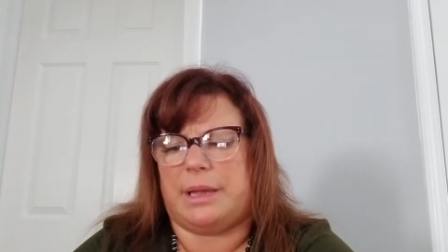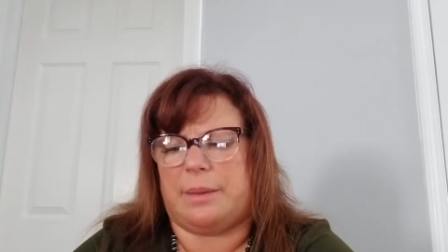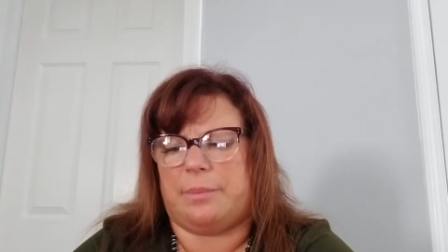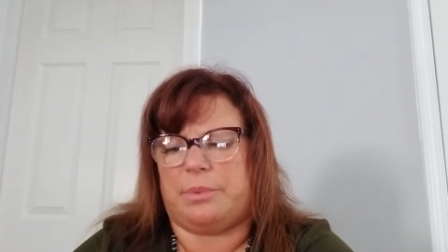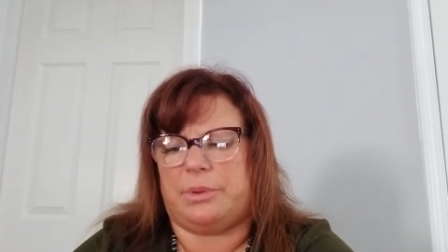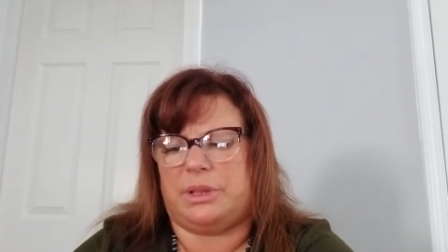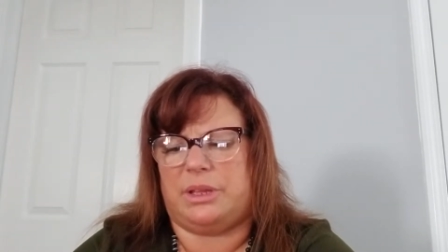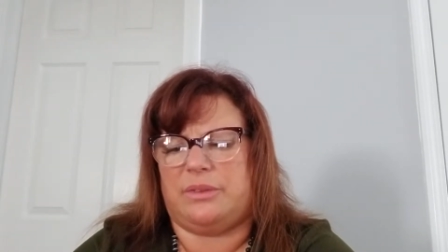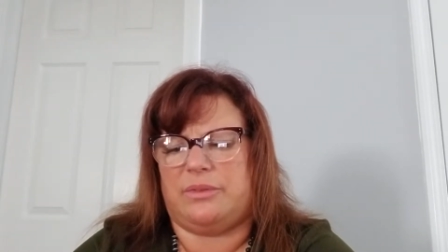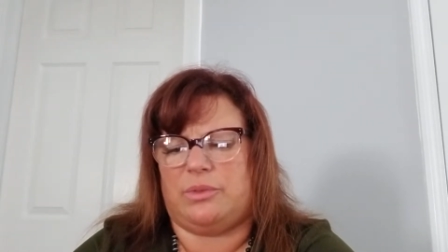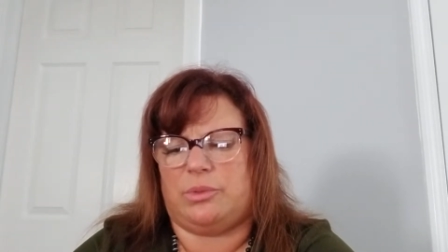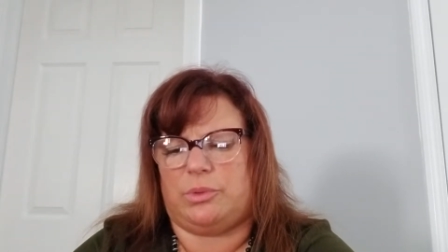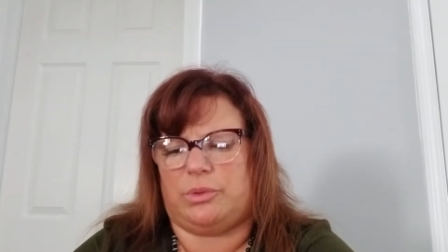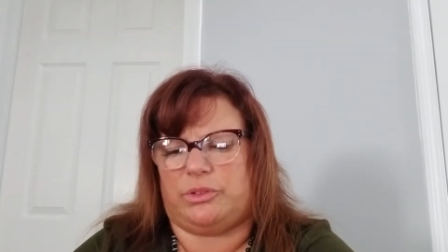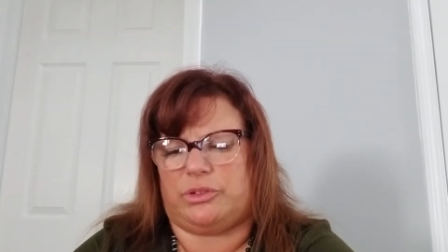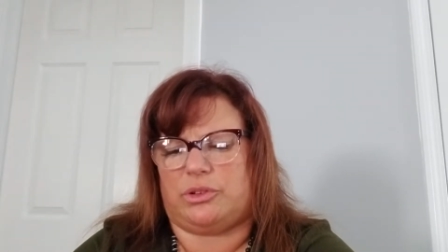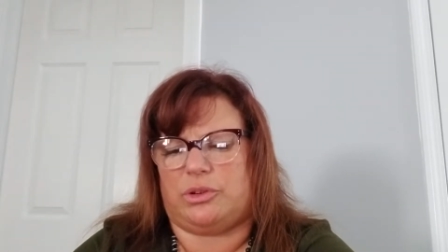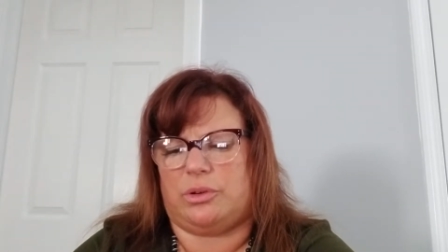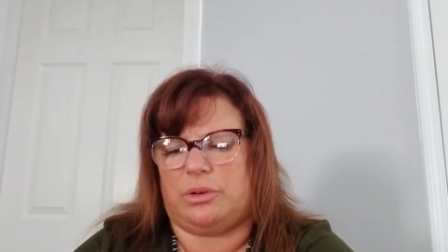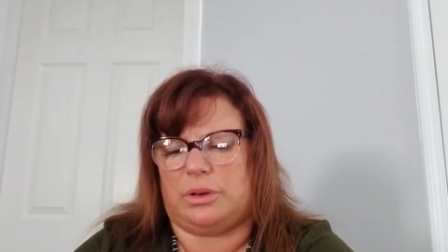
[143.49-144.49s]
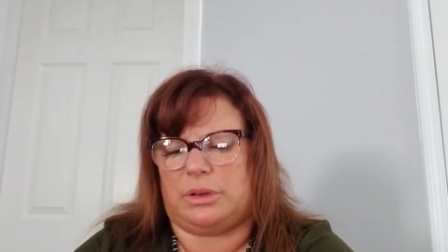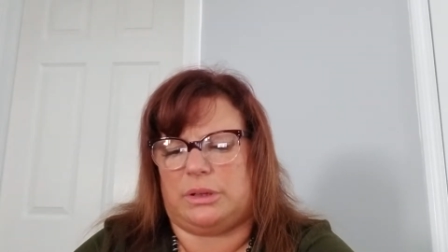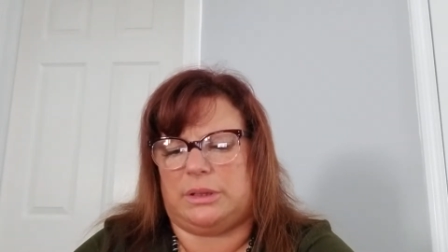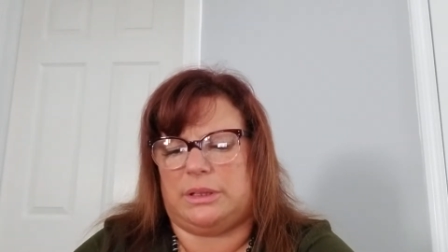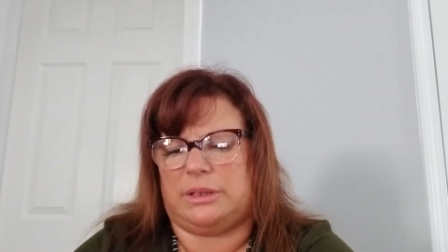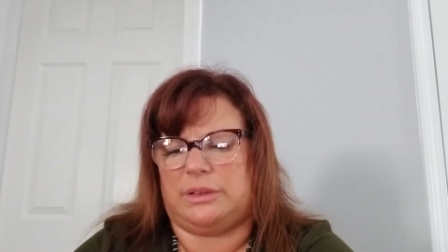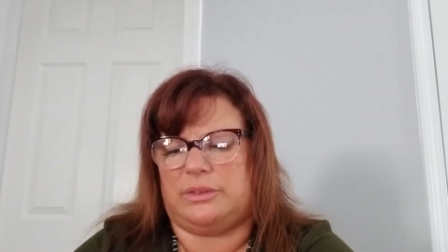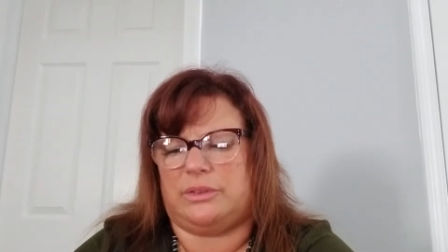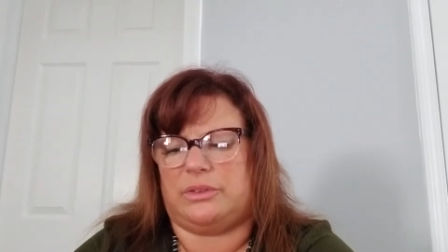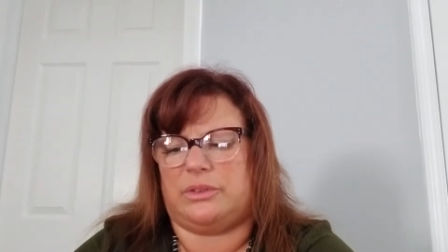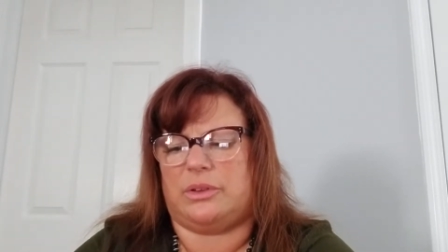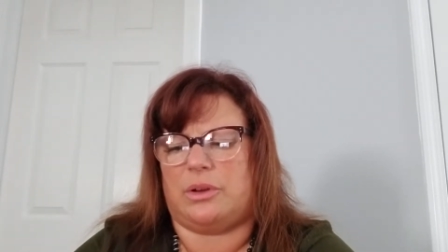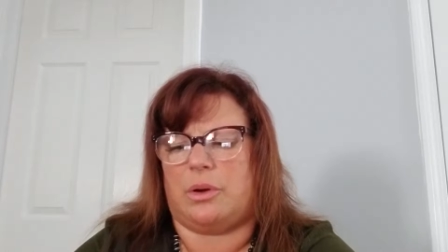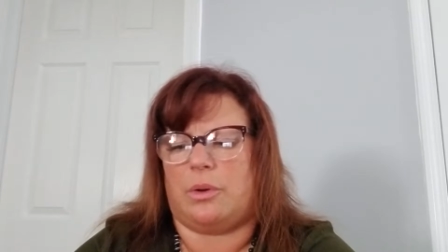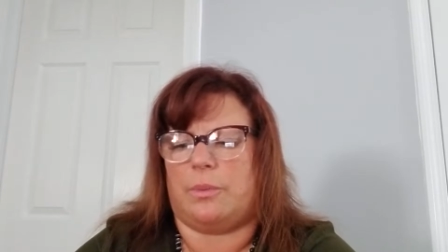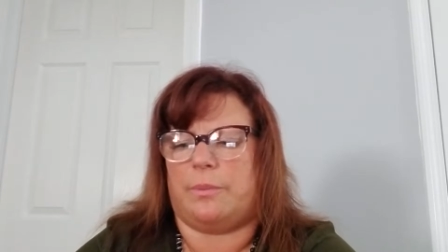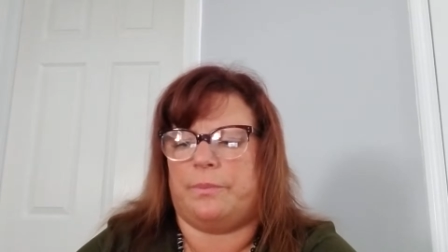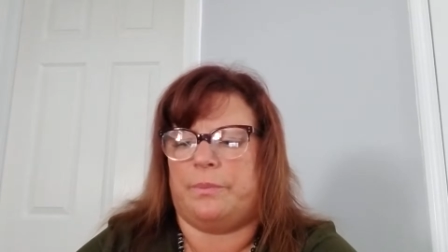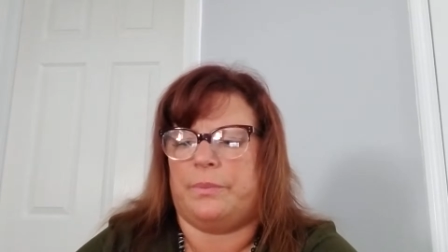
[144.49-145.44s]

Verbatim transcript: I believe it was Kirkland. So